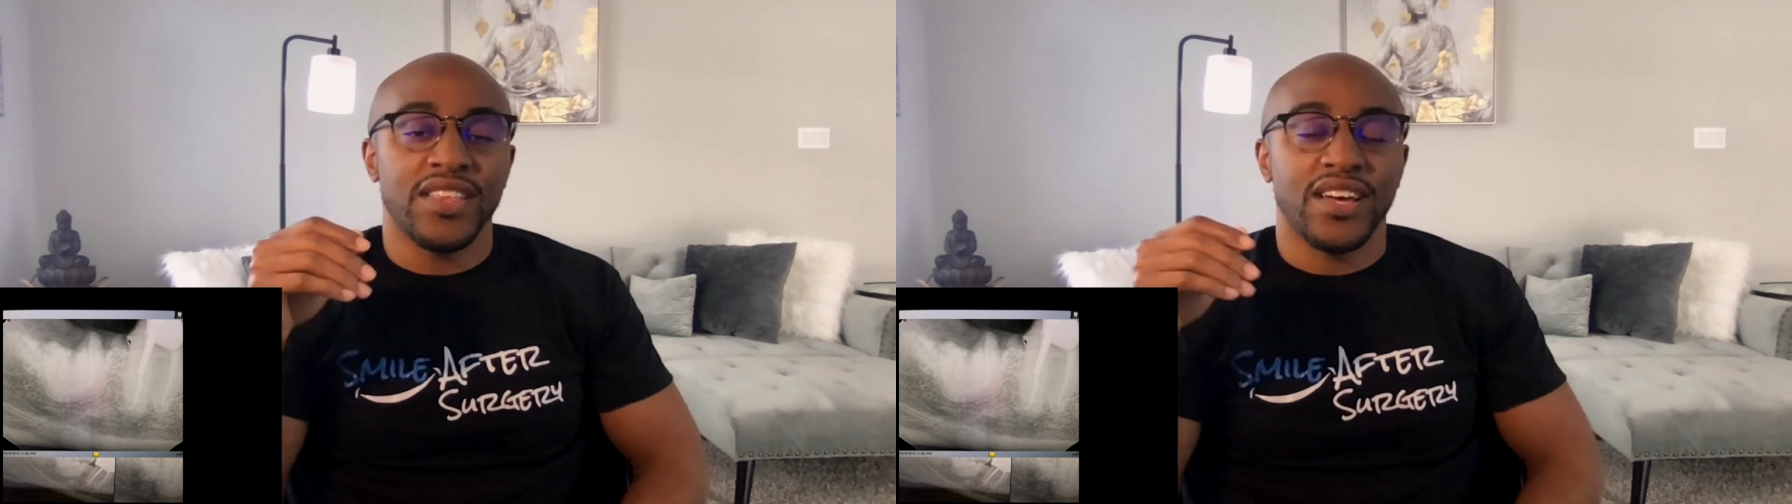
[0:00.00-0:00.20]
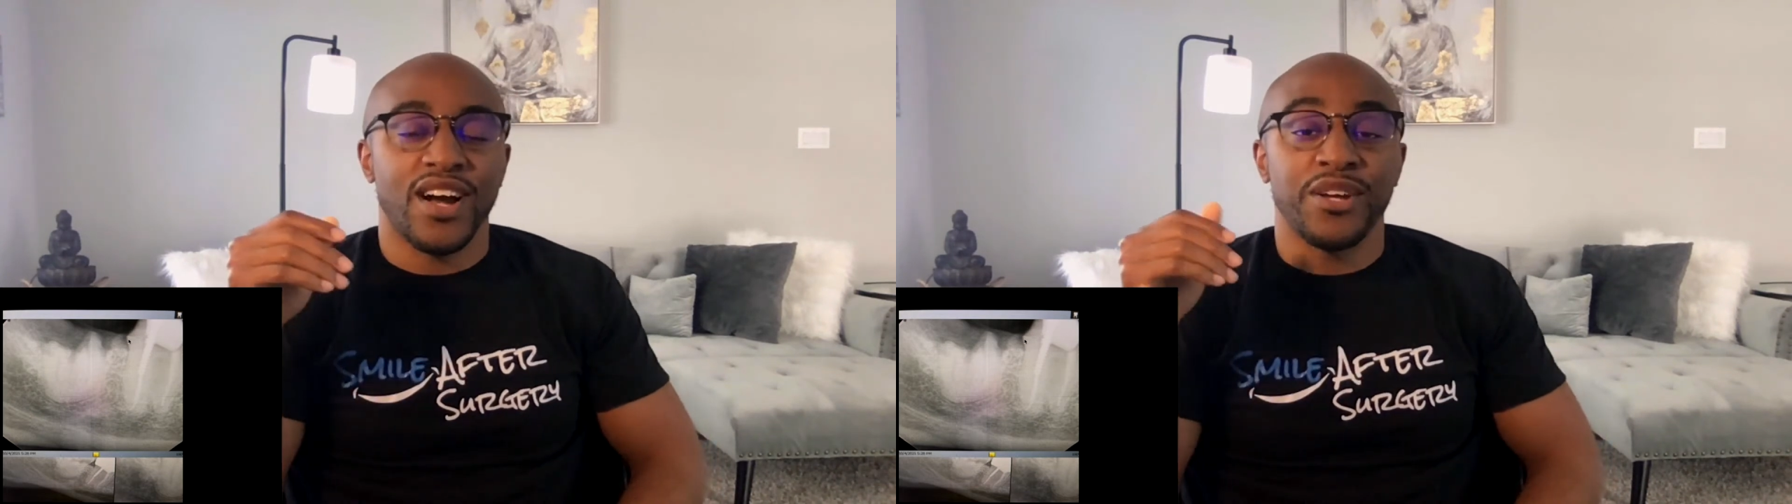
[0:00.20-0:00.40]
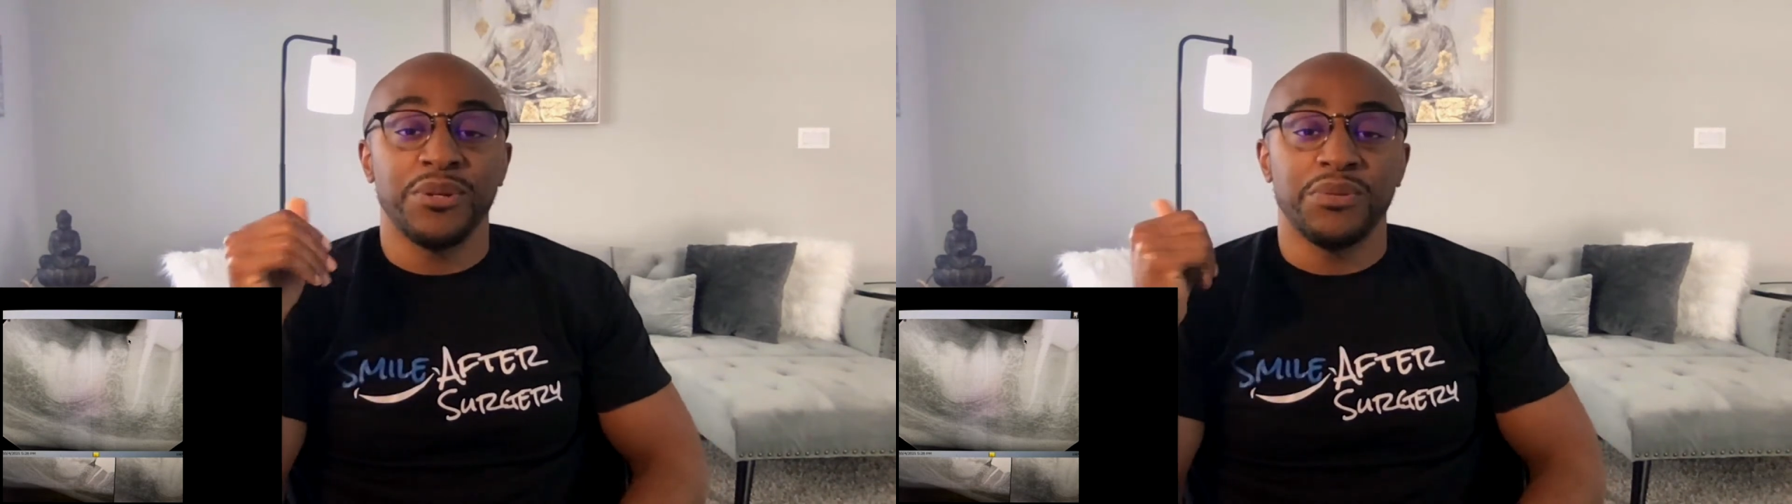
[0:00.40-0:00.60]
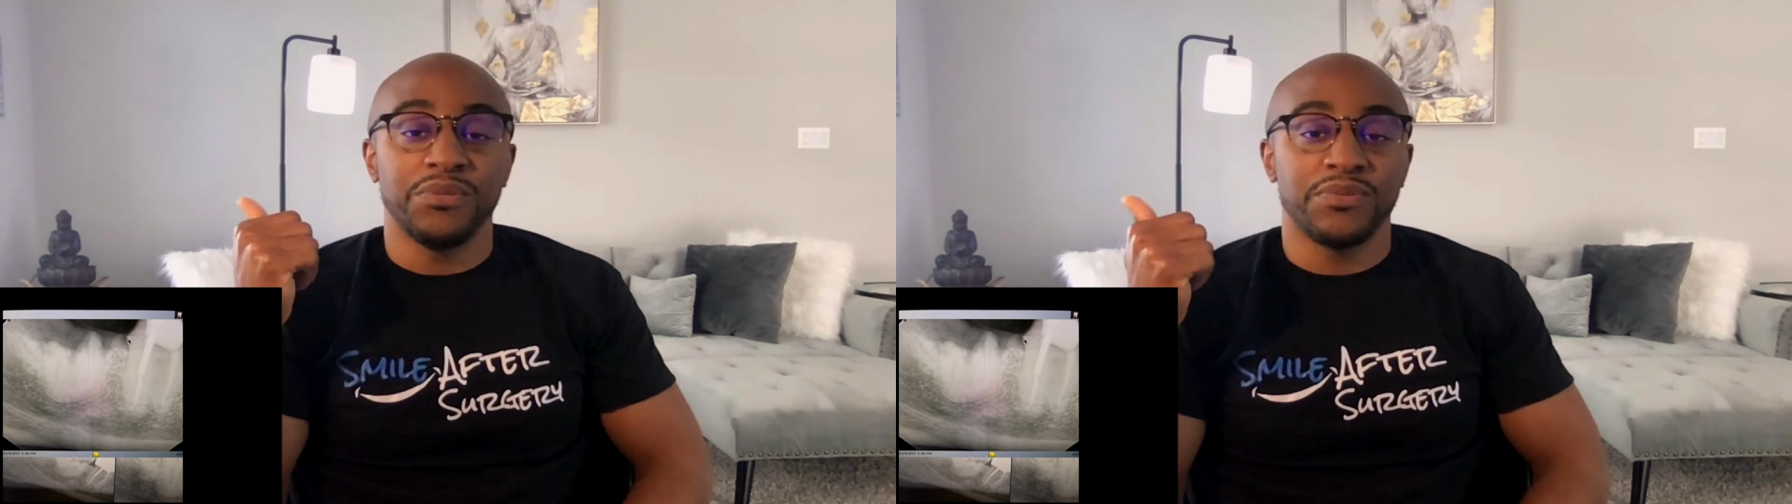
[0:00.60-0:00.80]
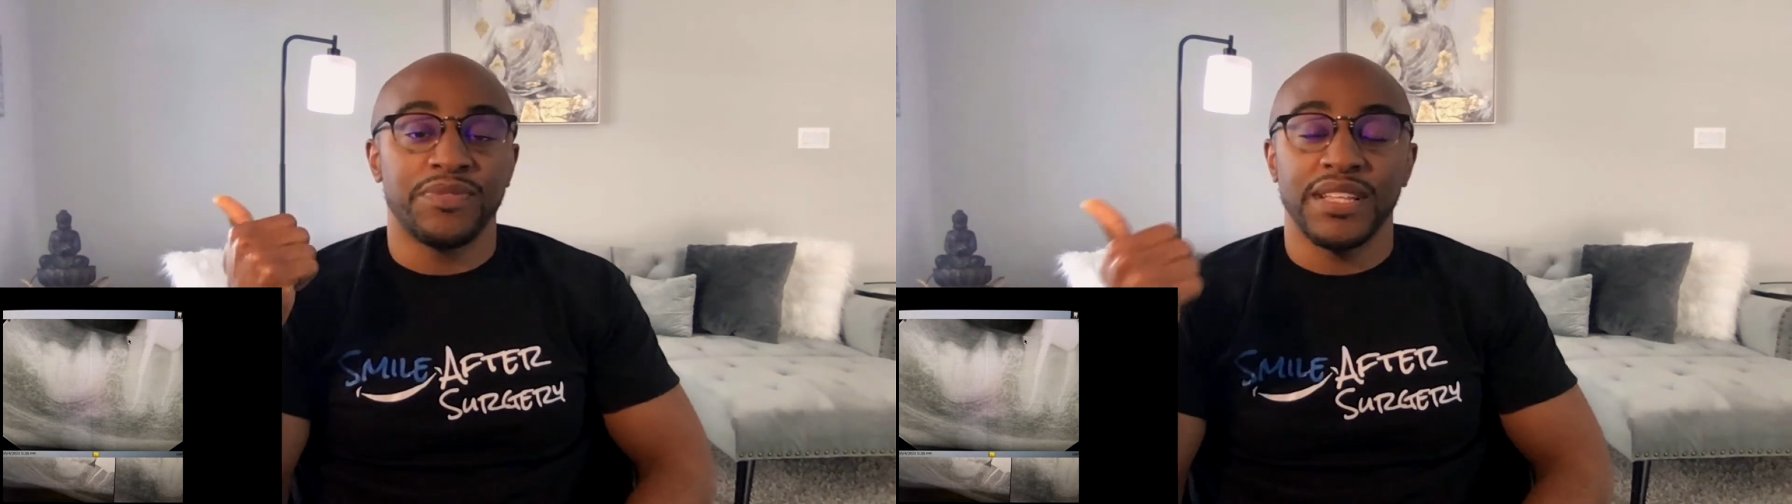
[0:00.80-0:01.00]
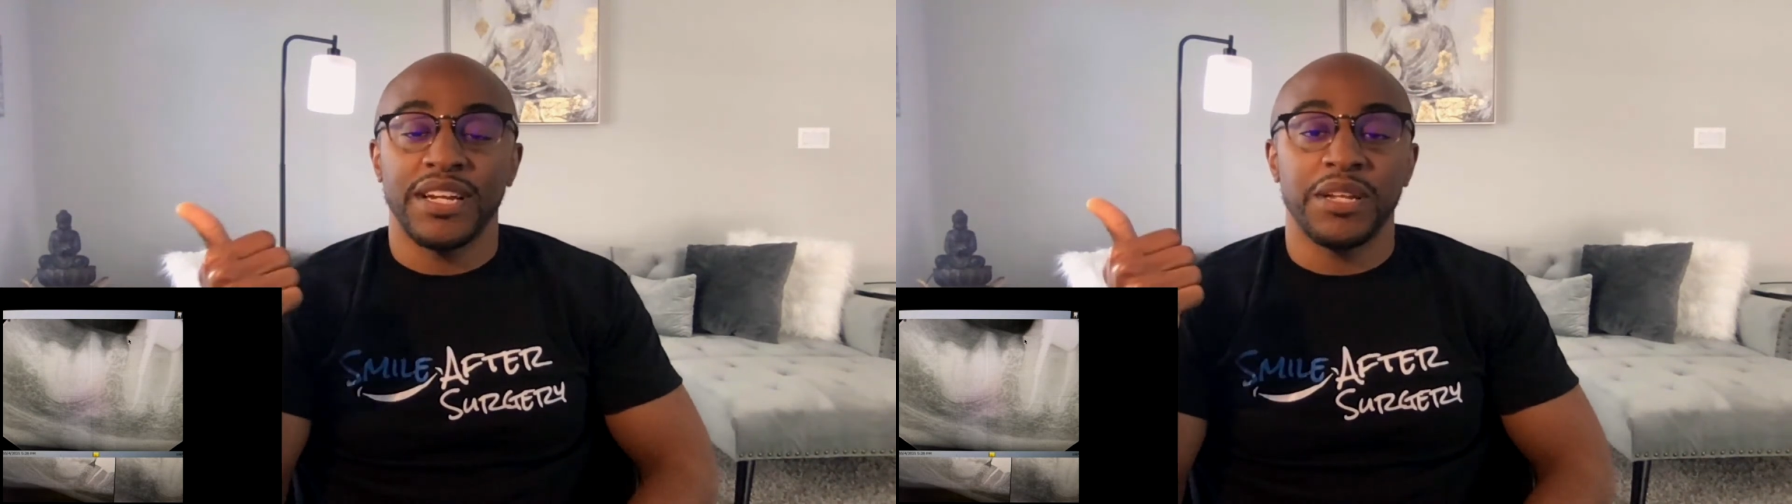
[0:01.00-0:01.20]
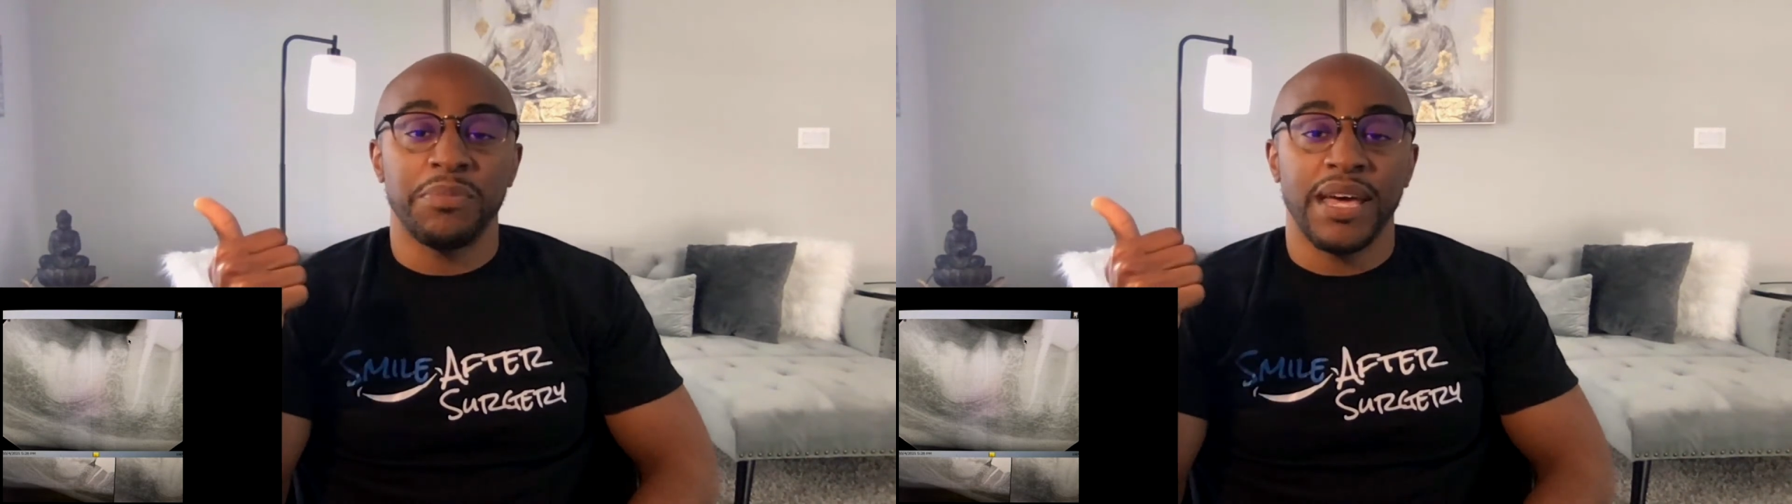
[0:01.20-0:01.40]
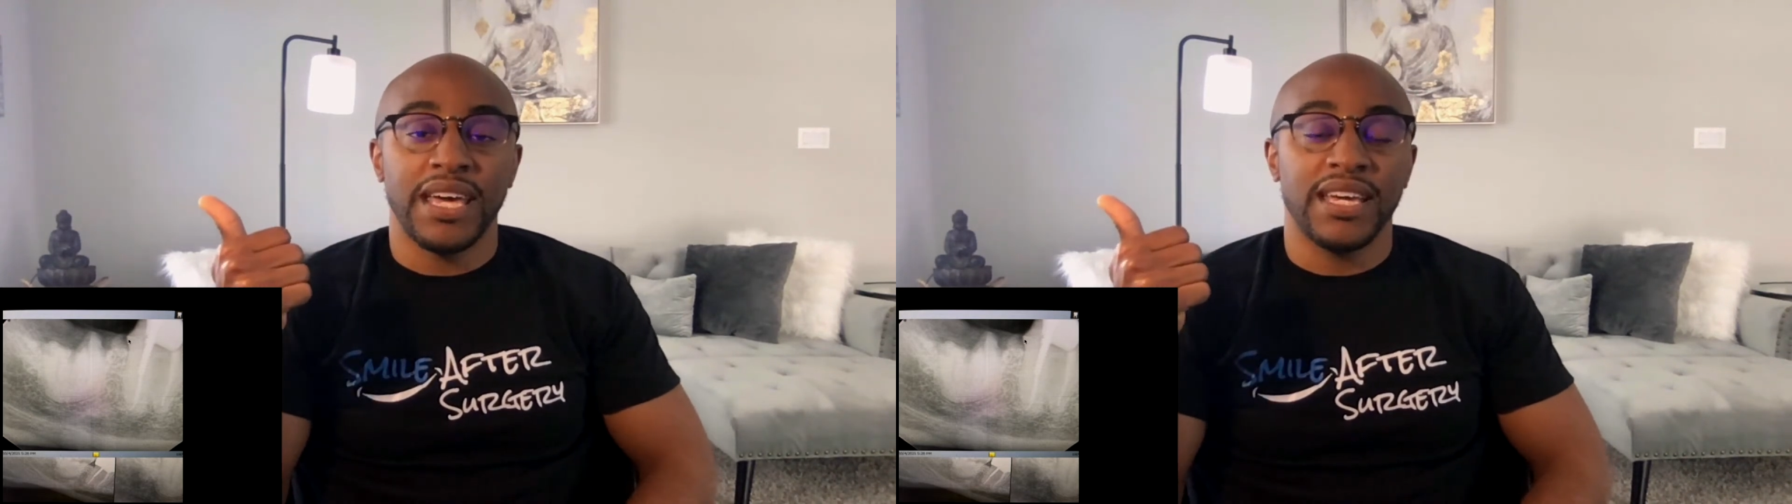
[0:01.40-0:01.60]
Are you feeling any
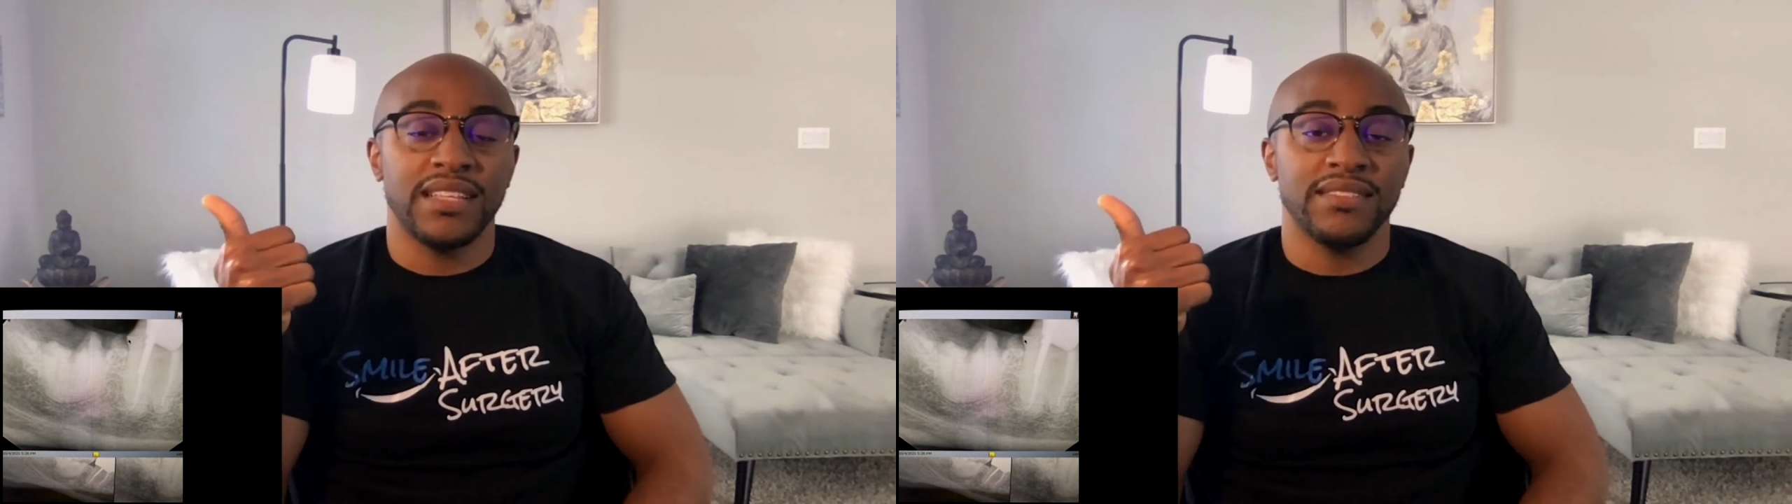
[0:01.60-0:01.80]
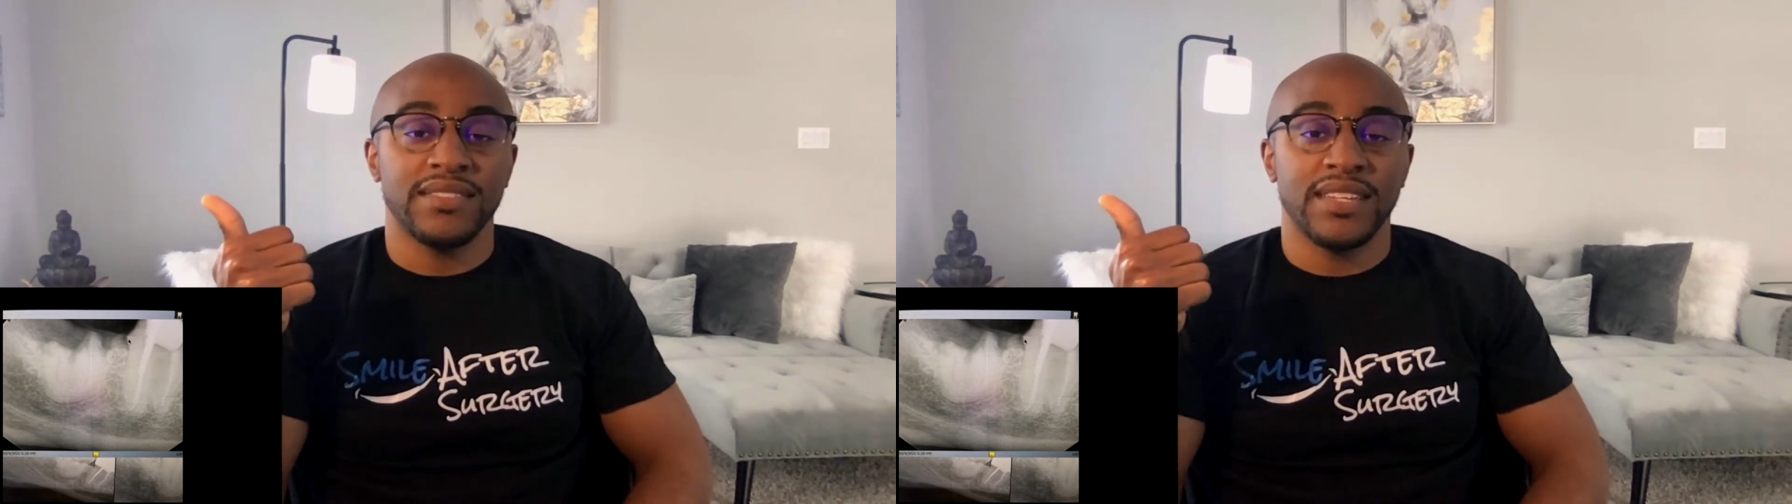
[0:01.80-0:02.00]
pain?